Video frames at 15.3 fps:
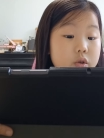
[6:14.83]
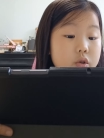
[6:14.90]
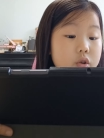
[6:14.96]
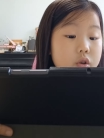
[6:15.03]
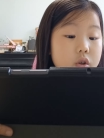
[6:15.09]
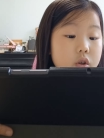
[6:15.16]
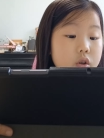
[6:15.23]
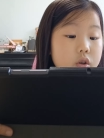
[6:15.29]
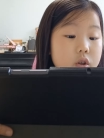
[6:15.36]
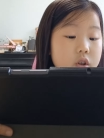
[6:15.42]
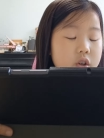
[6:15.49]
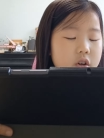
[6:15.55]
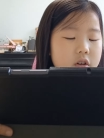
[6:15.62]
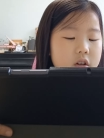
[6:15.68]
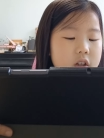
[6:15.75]
She
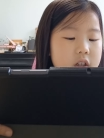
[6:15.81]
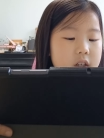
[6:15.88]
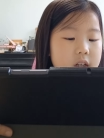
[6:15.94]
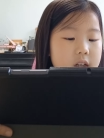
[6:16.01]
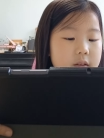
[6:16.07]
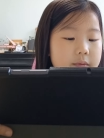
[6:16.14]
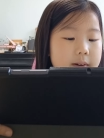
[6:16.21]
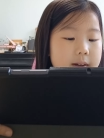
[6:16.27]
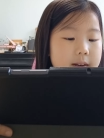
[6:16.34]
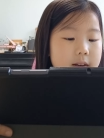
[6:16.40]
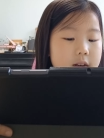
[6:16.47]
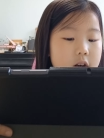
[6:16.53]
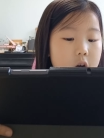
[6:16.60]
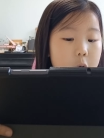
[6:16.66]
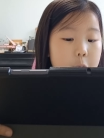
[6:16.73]
didn't
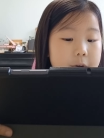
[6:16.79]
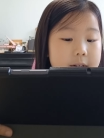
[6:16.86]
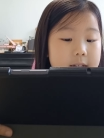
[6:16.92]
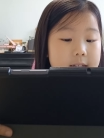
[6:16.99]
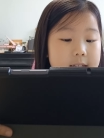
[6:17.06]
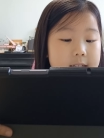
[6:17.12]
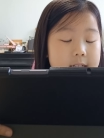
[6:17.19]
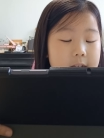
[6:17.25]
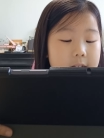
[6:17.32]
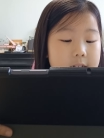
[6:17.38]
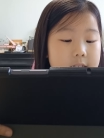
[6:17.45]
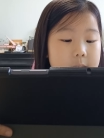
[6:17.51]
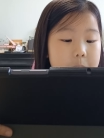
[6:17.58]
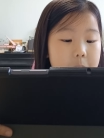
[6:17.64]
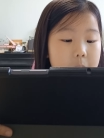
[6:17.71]
even notice that
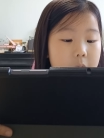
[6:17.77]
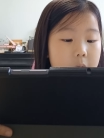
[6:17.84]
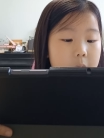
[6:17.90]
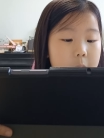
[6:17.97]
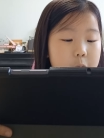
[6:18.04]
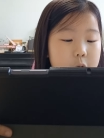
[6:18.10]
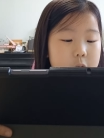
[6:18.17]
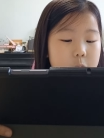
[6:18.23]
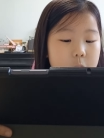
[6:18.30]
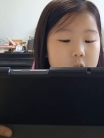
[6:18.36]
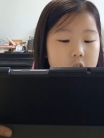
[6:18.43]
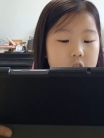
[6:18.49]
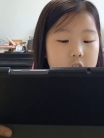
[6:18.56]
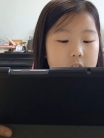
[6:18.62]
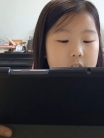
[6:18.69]
his mom was
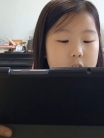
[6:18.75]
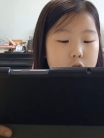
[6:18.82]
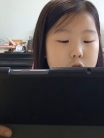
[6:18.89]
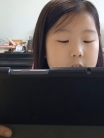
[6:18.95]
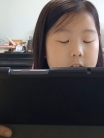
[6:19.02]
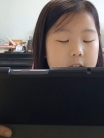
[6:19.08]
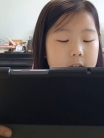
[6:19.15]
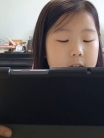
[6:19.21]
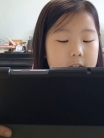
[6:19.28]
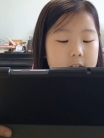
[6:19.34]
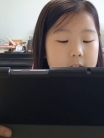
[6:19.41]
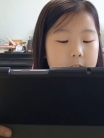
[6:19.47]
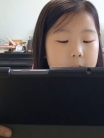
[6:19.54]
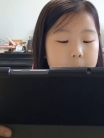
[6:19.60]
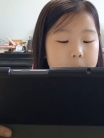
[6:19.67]
watching and grinning at
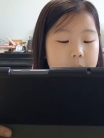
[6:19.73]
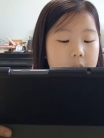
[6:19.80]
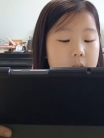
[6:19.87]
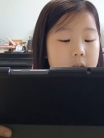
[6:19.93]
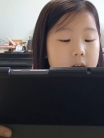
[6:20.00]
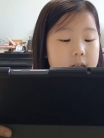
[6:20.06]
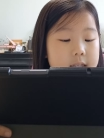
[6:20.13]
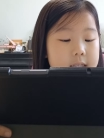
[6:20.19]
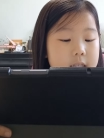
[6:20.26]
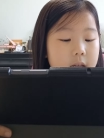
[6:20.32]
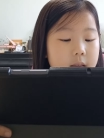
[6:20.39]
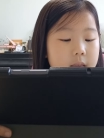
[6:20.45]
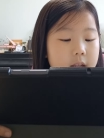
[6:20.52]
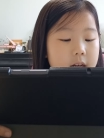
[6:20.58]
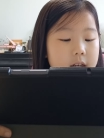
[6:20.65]
him. The
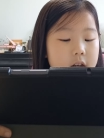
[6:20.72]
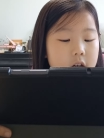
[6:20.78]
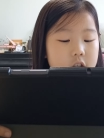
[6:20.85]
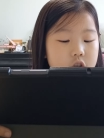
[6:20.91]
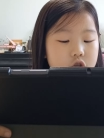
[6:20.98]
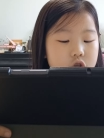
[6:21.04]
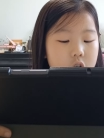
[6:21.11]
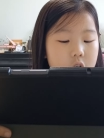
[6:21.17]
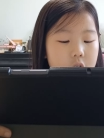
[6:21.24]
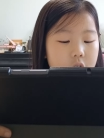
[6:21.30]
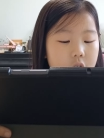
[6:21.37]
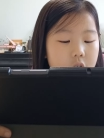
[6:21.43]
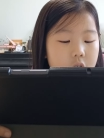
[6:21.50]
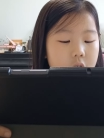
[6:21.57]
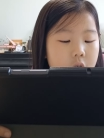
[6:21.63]
sunlight got
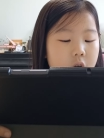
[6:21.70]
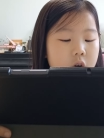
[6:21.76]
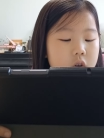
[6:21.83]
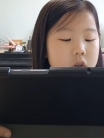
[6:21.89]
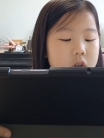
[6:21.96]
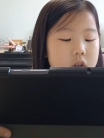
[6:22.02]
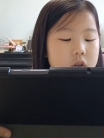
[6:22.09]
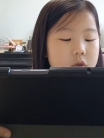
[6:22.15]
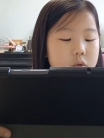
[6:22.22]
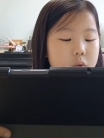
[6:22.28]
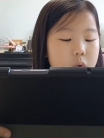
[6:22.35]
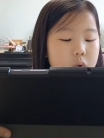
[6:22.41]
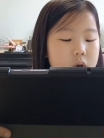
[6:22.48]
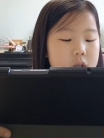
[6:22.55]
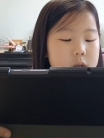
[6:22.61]
stronger. All the
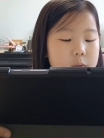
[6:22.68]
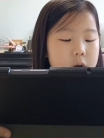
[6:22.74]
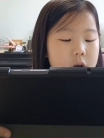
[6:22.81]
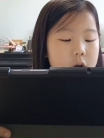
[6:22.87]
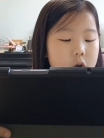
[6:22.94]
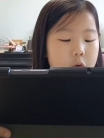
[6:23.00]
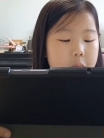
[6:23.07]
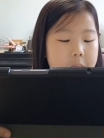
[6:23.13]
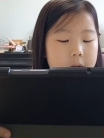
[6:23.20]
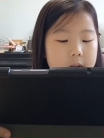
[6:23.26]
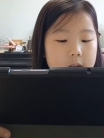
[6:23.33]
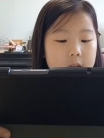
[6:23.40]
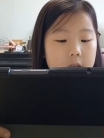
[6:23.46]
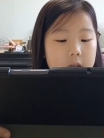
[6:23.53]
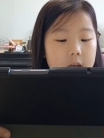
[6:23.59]
stores were
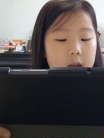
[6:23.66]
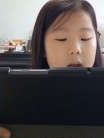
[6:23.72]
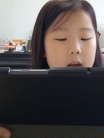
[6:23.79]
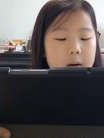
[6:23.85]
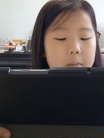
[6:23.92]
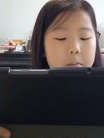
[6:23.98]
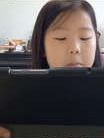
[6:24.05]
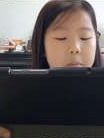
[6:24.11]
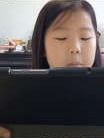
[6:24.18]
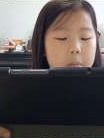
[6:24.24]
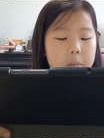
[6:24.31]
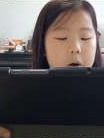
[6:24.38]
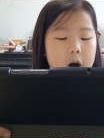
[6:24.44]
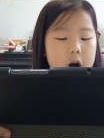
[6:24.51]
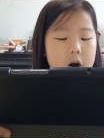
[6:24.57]
open, and
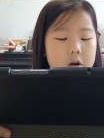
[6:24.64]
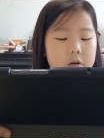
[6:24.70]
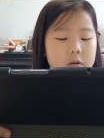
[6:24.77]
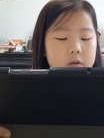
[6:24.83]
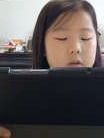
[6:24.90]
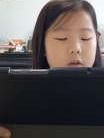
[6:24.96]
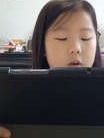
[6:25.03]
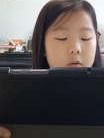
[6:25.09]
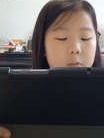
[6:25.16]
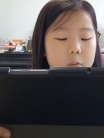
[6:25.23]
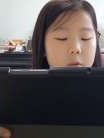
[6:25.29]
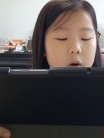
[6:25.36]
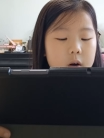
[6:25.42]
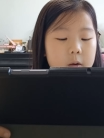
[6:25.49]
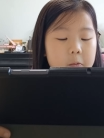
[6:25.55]
puddles
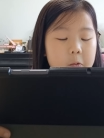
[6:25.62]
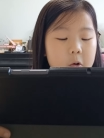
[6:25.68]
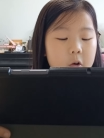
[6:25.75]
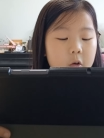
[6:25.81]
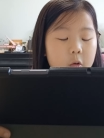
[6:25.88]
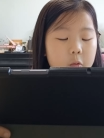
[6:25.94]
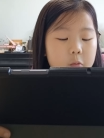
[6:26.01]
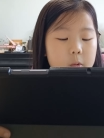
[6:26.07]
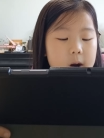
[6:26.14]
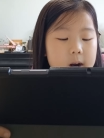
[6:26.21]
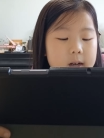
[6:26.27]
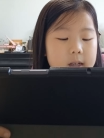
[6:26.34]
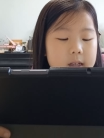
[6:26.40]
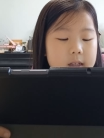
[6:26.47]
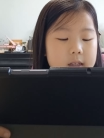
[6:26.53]
were
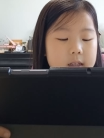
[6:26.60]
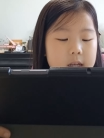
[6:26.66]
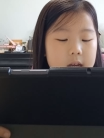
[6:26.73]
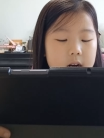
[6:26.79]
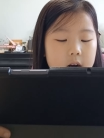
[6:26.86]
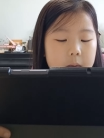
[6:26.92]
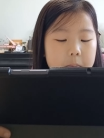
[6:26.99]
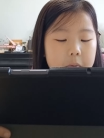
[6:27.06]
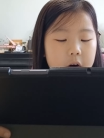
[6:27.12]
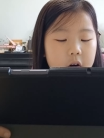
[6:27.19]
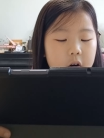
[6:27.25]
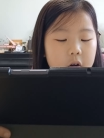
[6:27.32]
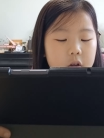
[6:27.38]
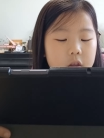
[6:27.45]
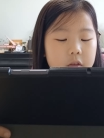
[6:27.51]
already set up
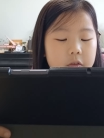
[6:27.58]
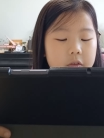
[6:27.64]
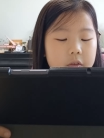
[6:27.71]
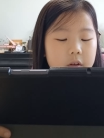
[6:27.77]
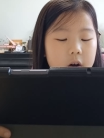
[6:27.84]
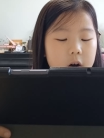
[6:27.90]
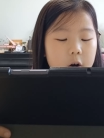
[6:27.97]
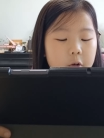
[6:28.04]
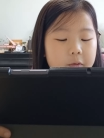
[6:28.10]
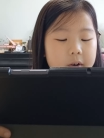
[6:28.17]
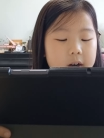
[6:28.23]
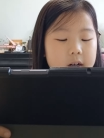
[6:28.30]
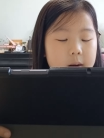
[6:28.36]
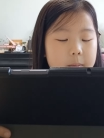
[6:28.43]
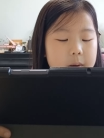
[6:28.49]
all
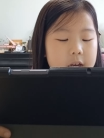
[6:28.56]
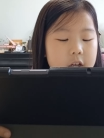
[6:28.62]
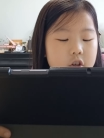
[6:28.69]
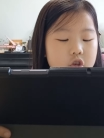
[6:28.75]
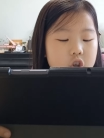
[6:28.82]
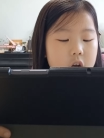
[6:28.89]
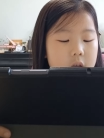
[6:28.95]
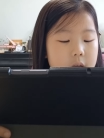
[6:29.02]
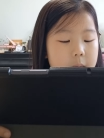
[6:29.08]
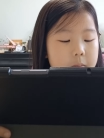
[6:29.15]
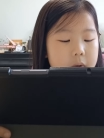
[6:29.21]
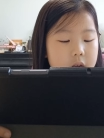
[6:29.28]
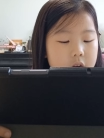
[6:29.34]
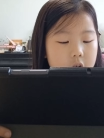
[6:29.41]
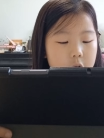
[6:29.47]
over the beach.
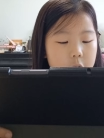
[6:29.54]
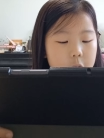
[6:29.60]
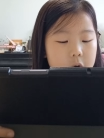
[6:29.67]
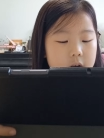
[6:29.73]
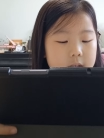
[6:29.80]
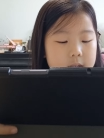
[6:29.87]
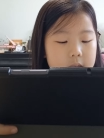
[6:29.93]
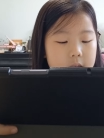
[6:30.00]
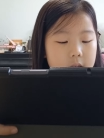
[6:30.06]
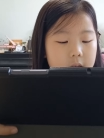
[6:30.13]
Minho was